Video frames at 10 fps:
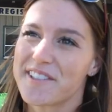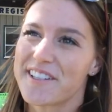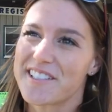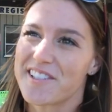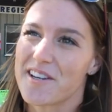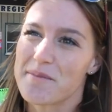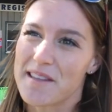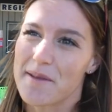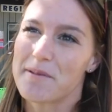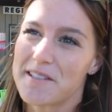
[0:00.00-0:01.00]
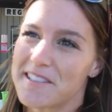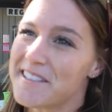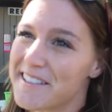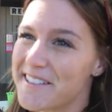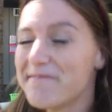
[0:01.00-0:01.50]
So I just try to be that
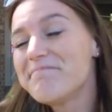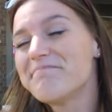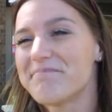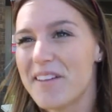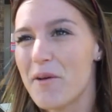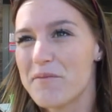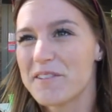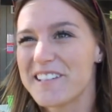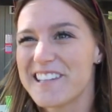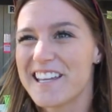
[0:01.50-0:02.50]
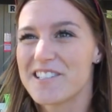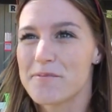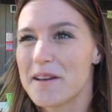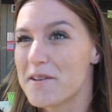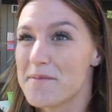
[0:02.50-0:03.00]
person, and hopefully they
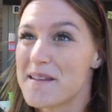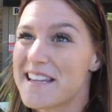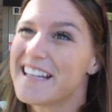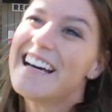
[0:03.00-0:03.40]
do better than me.